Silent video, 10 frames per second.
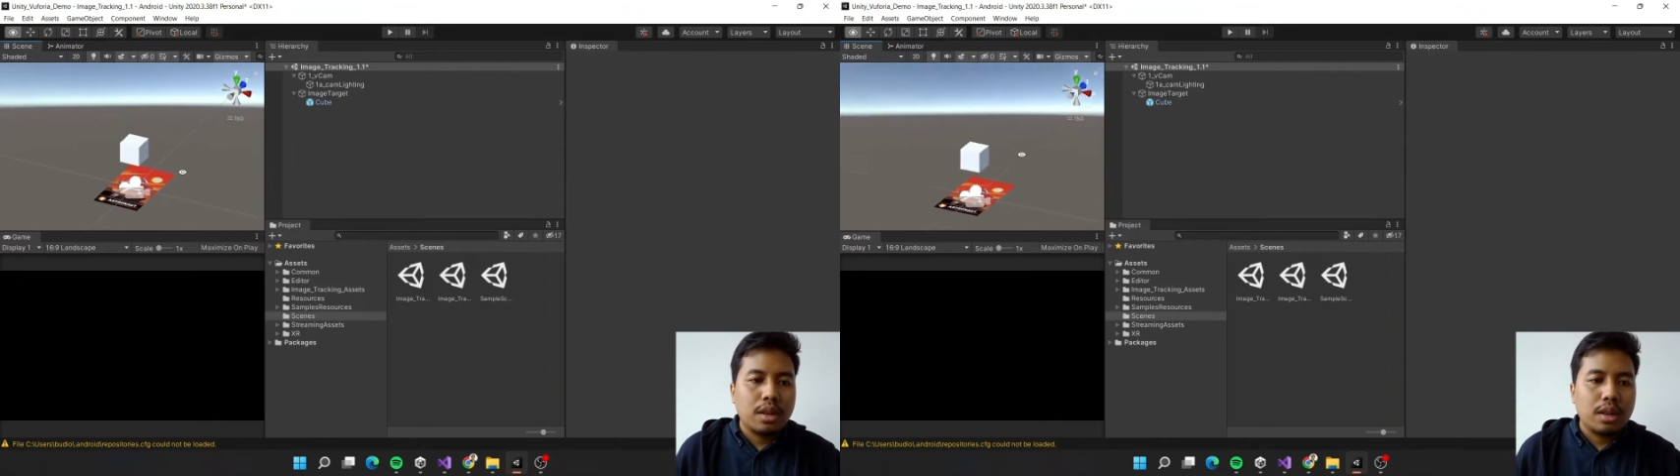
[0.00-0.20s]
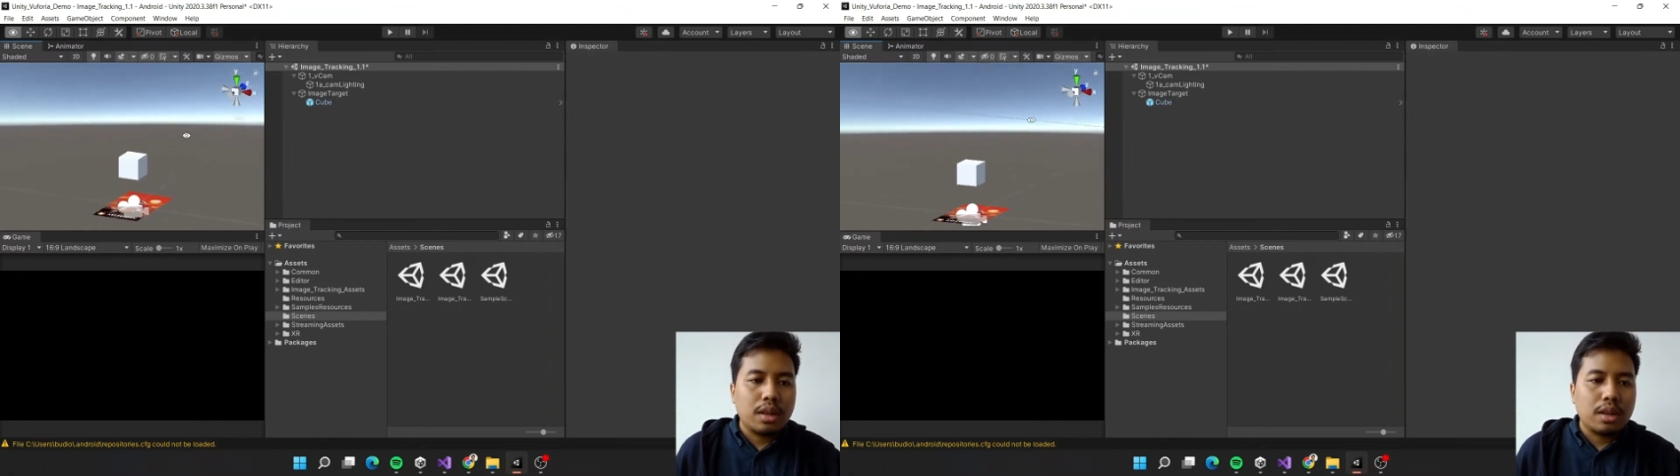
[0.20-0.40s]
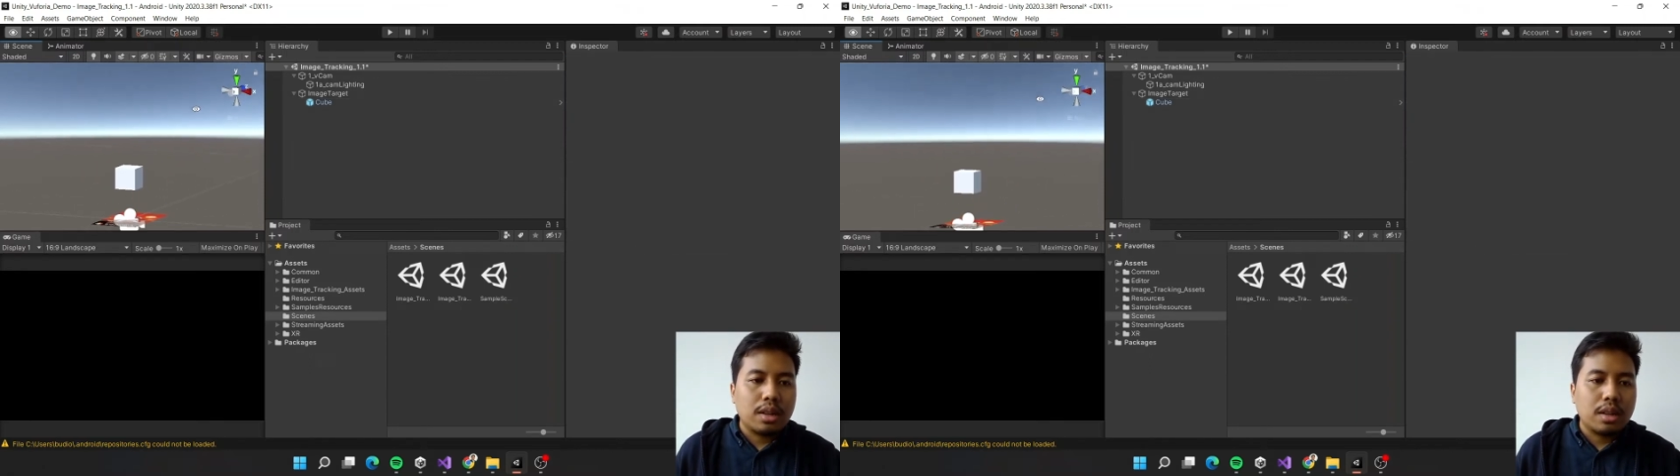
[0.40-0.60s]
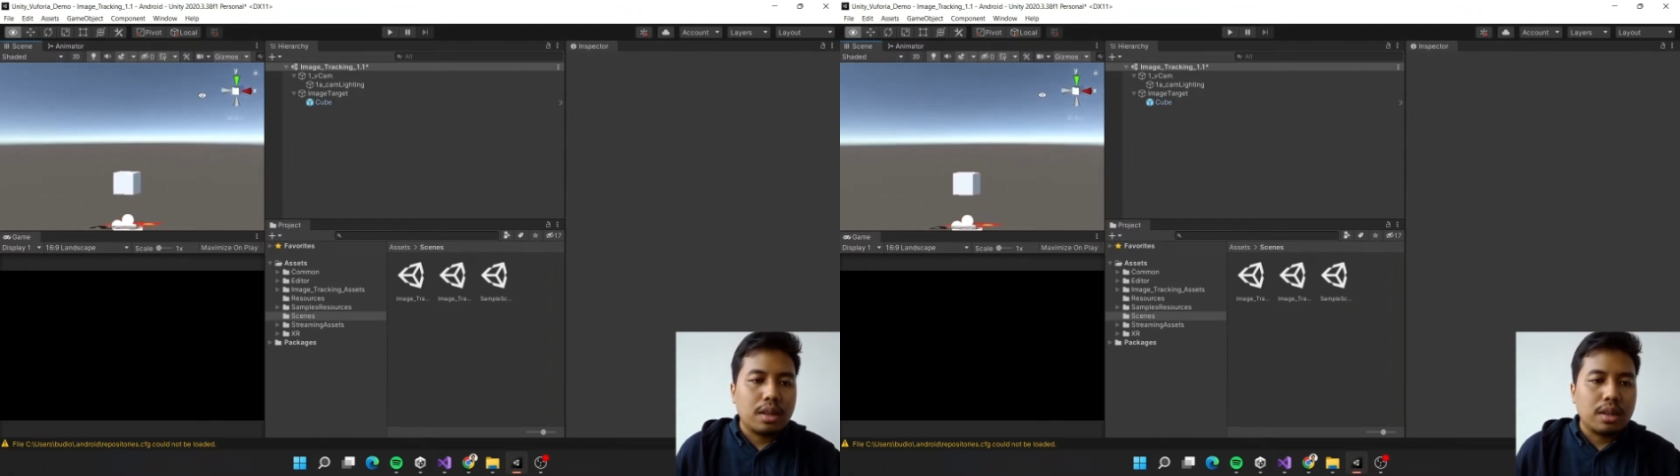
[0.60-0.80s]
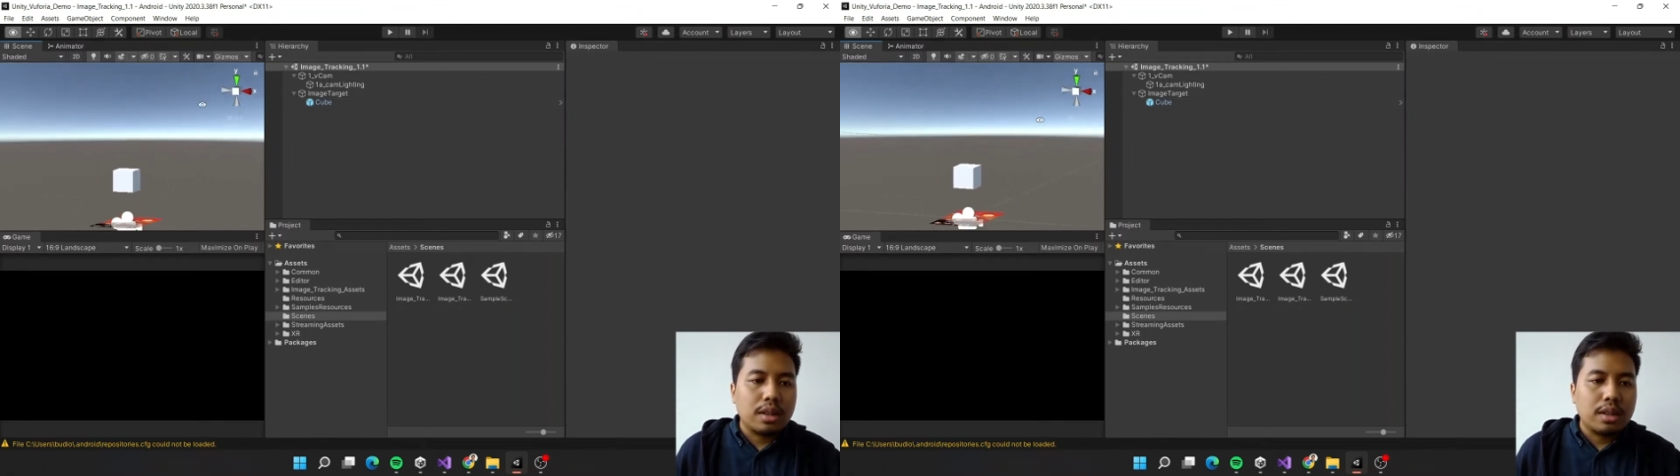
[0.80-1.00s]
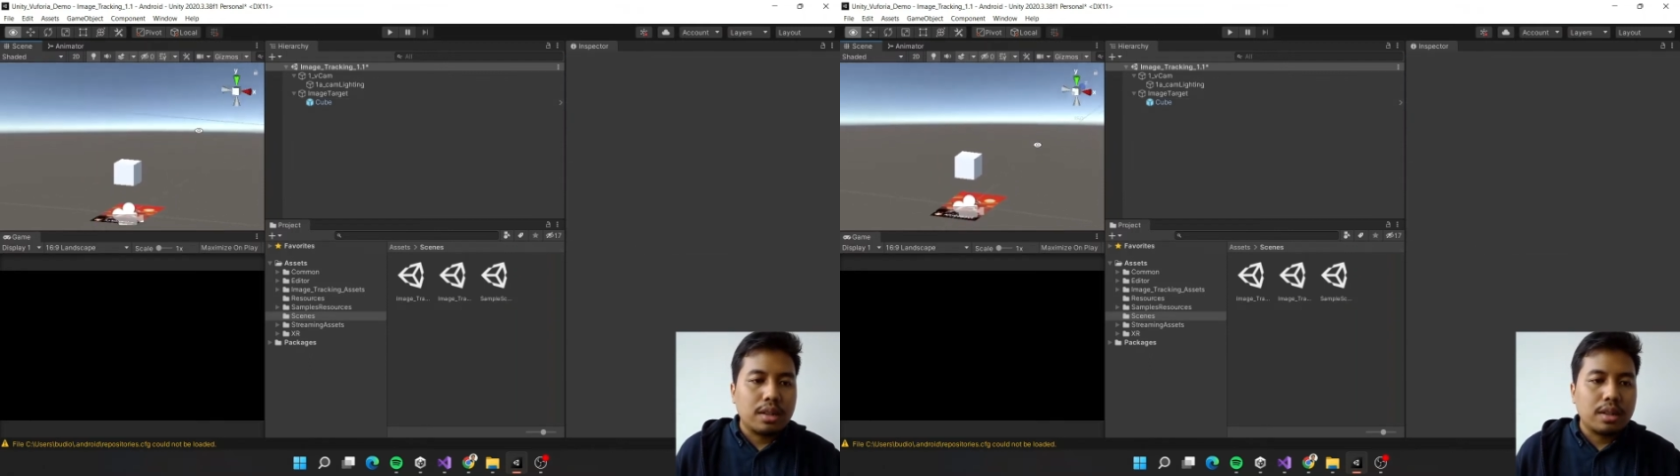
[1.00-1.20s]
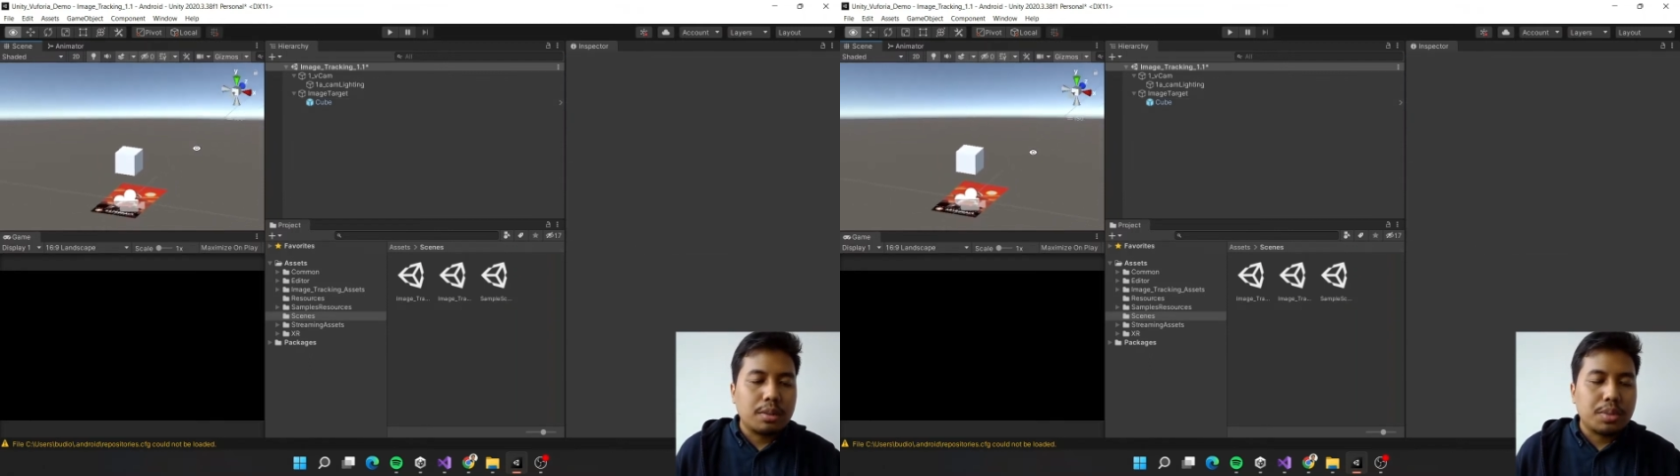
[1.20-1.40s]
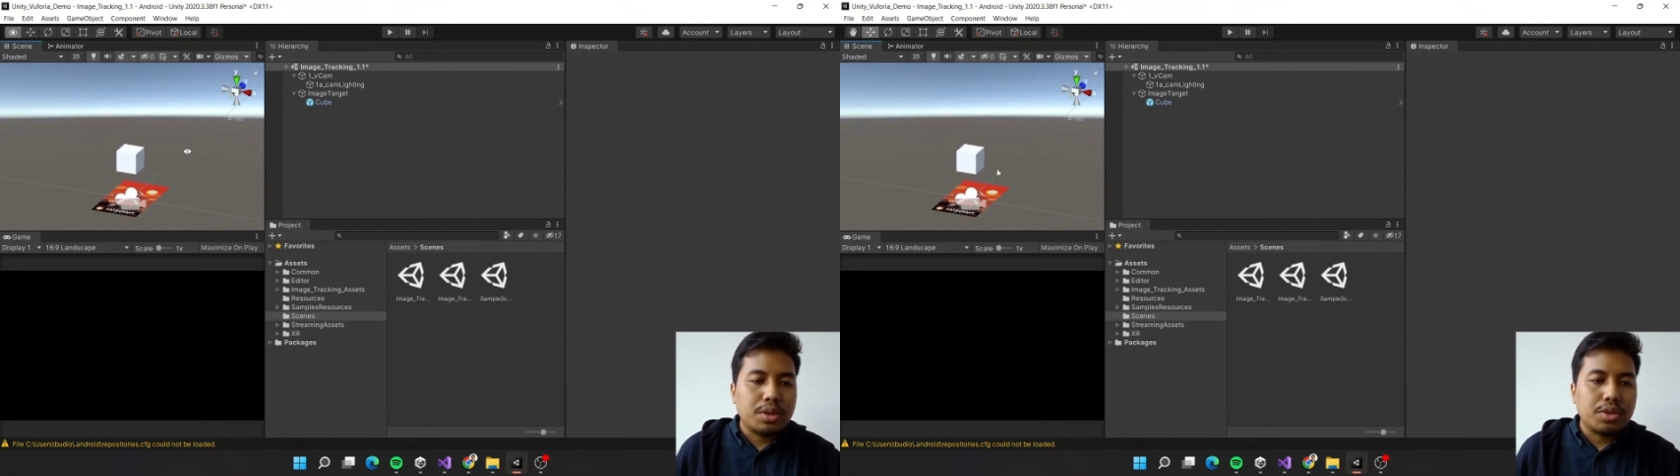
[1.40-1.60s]
in
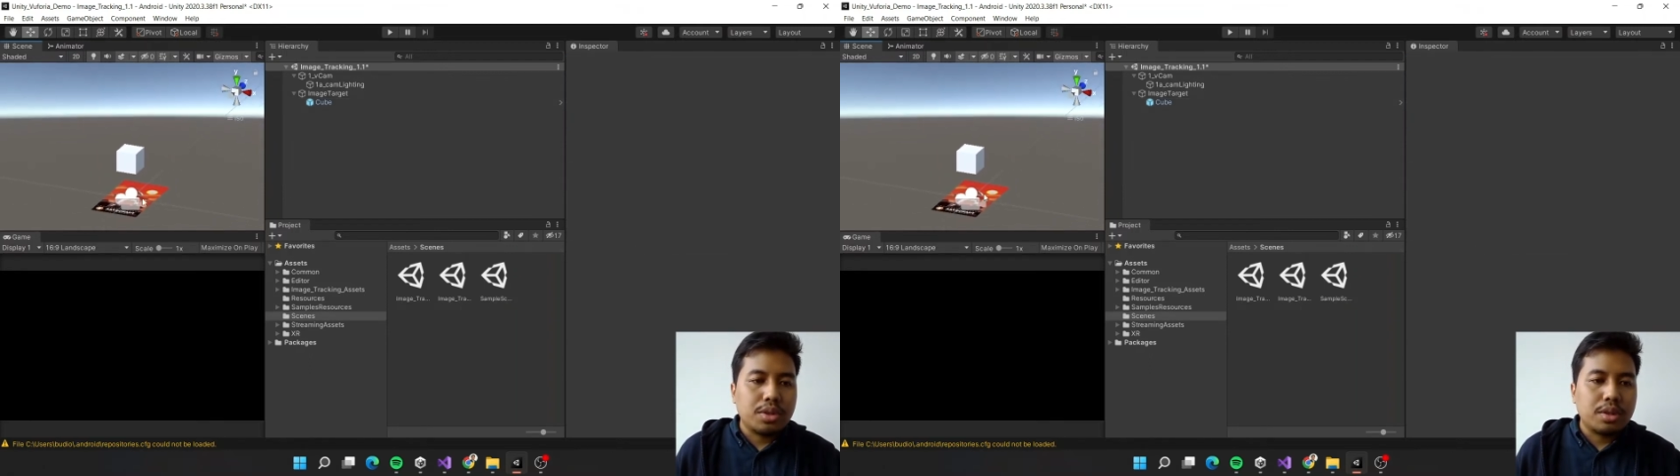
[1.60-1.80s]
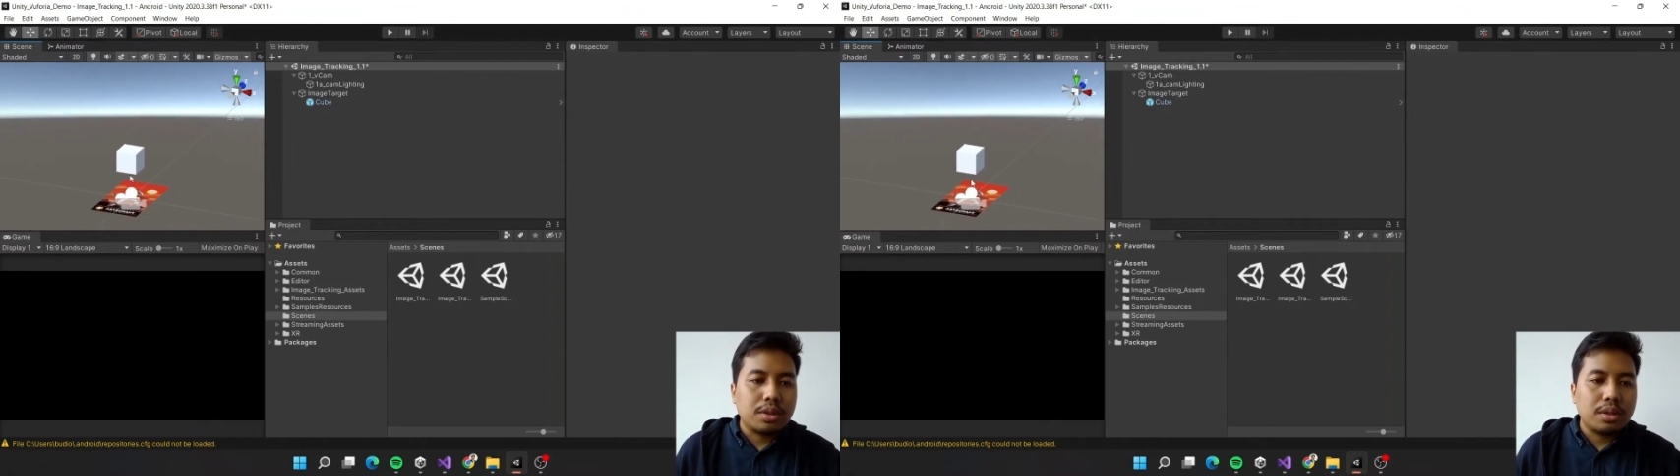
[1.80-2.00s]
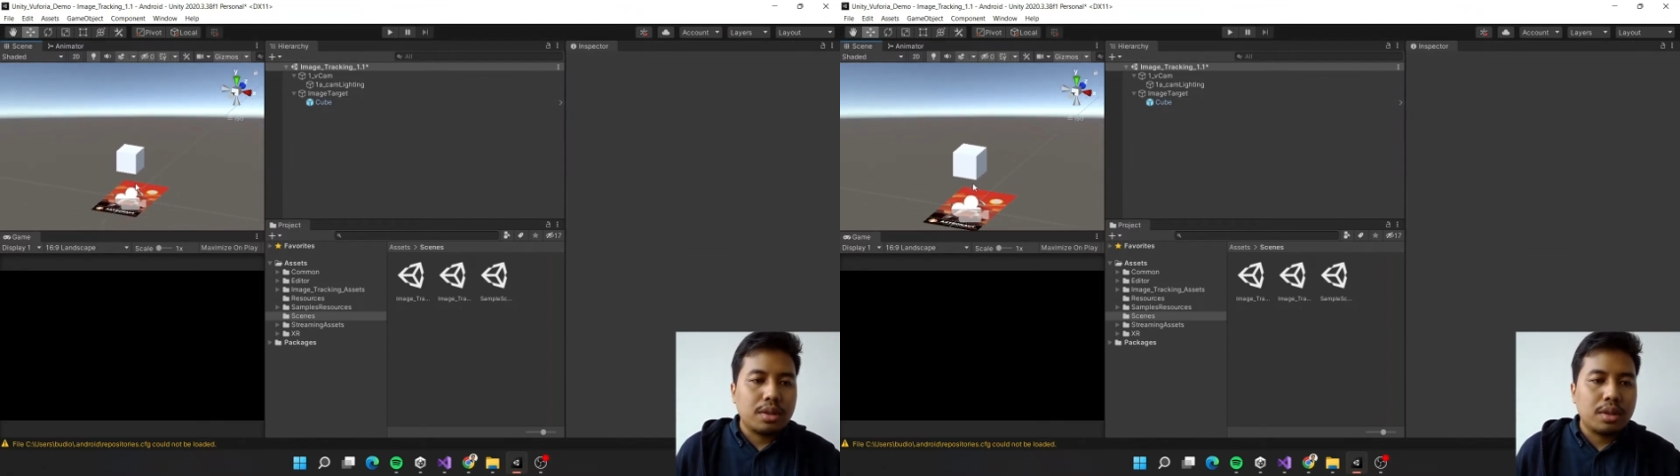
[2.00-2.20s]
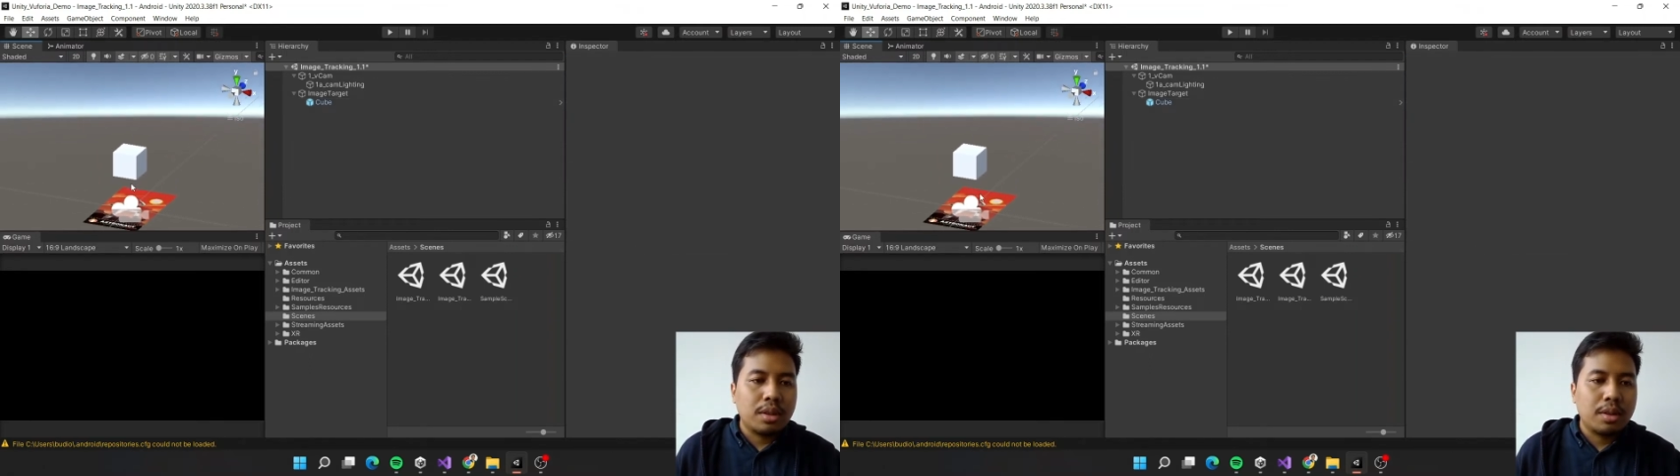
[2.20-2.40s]
the position,